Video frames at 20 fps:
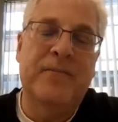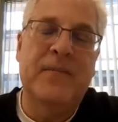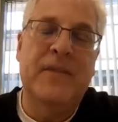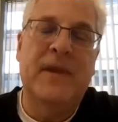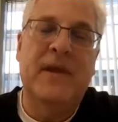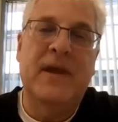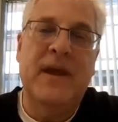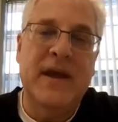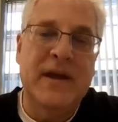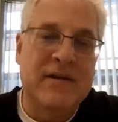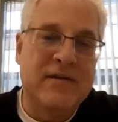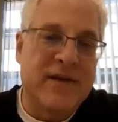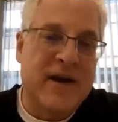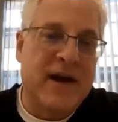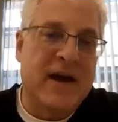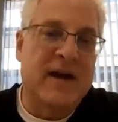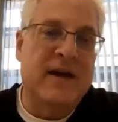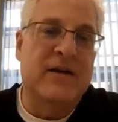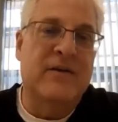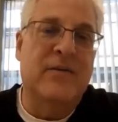
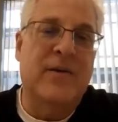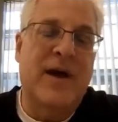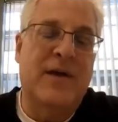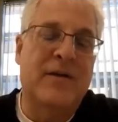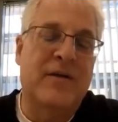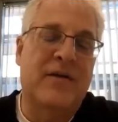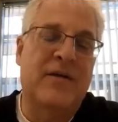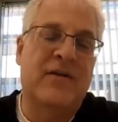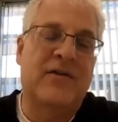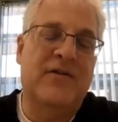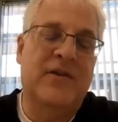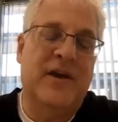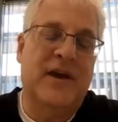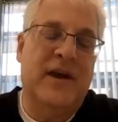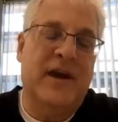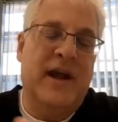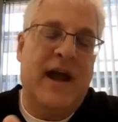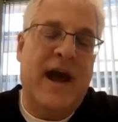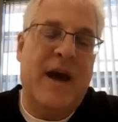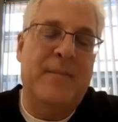innovate rather than seeing an
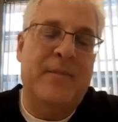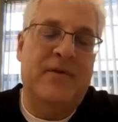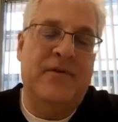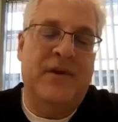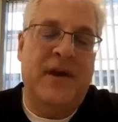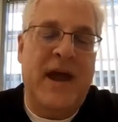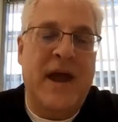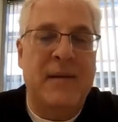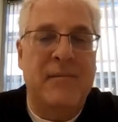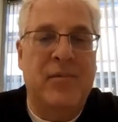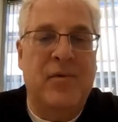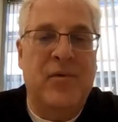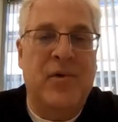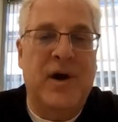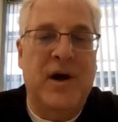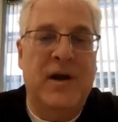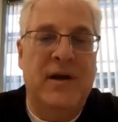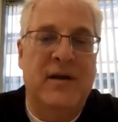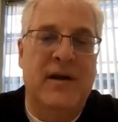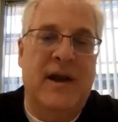app as an
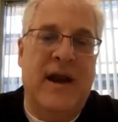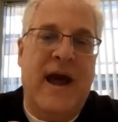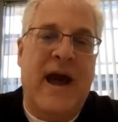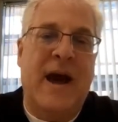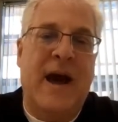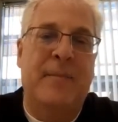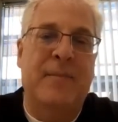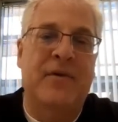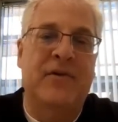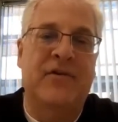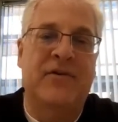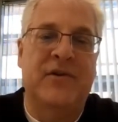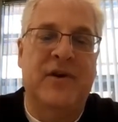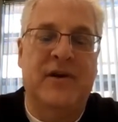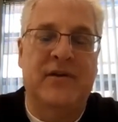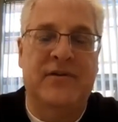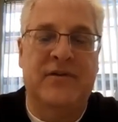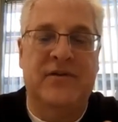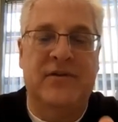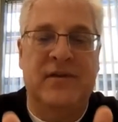endpoint. An app is
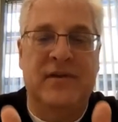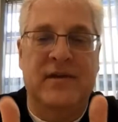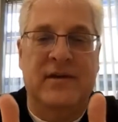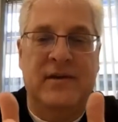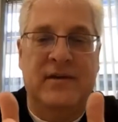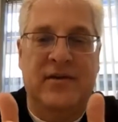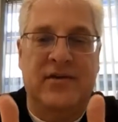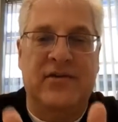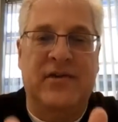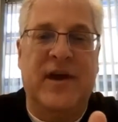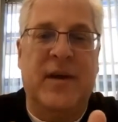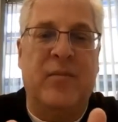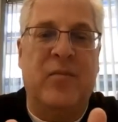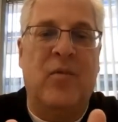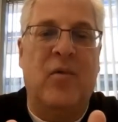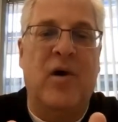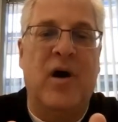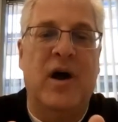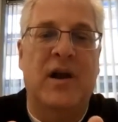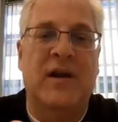just step
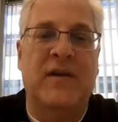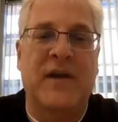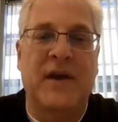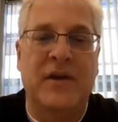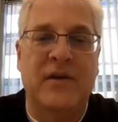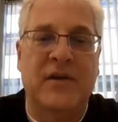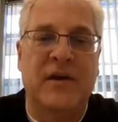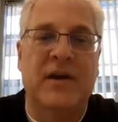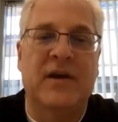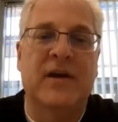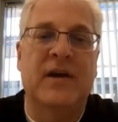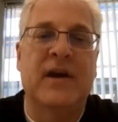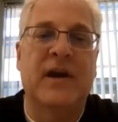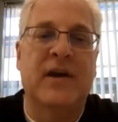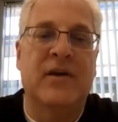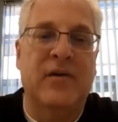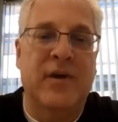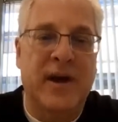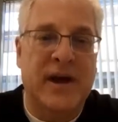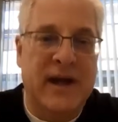one, and then you can
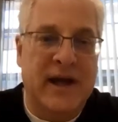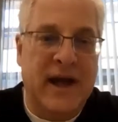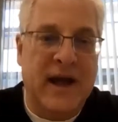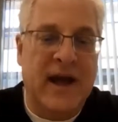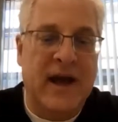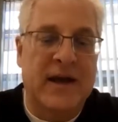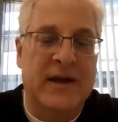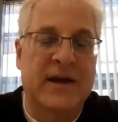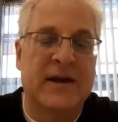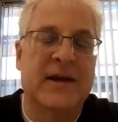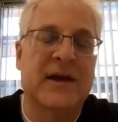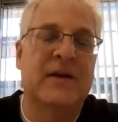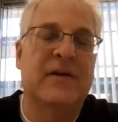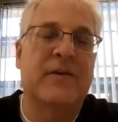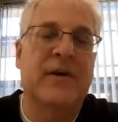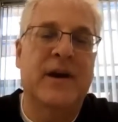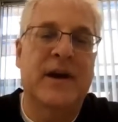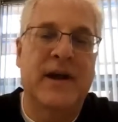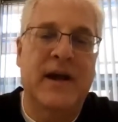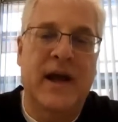iterate again,
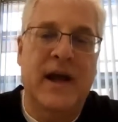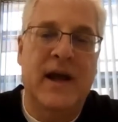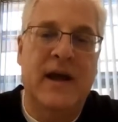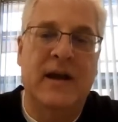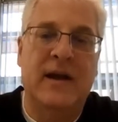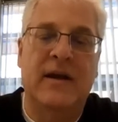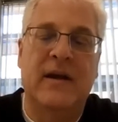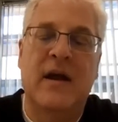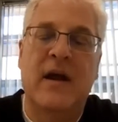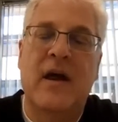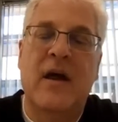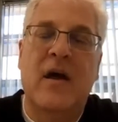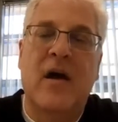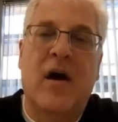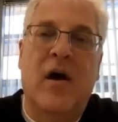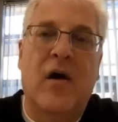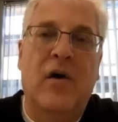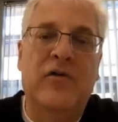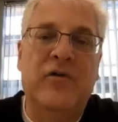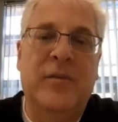and
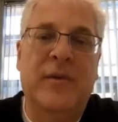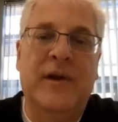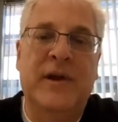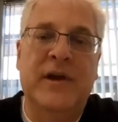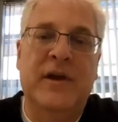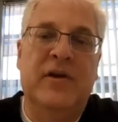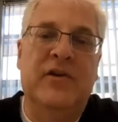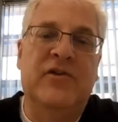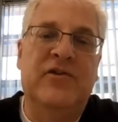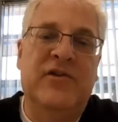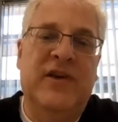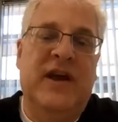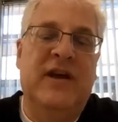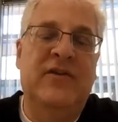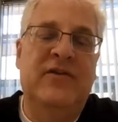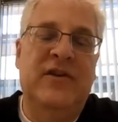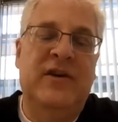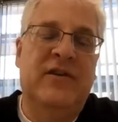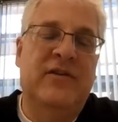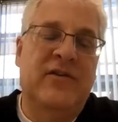ultimately you're
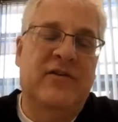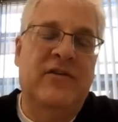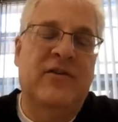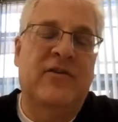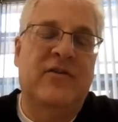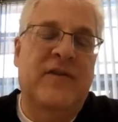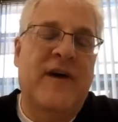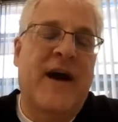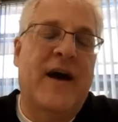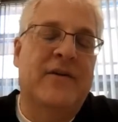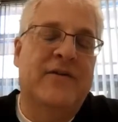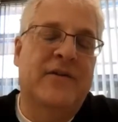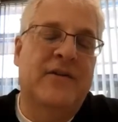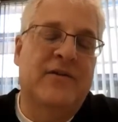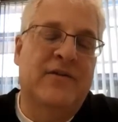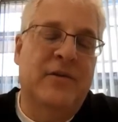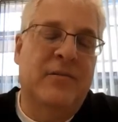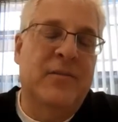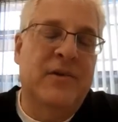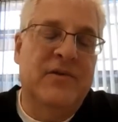changing just as fast as your
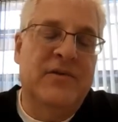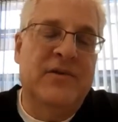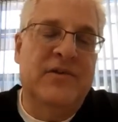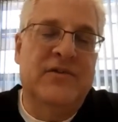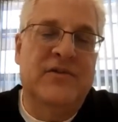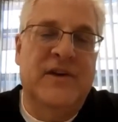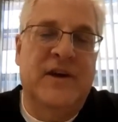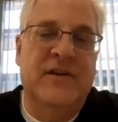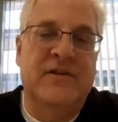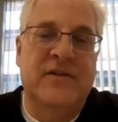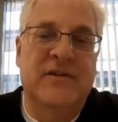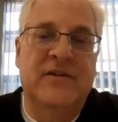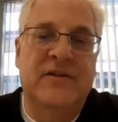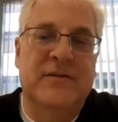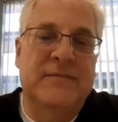business changes.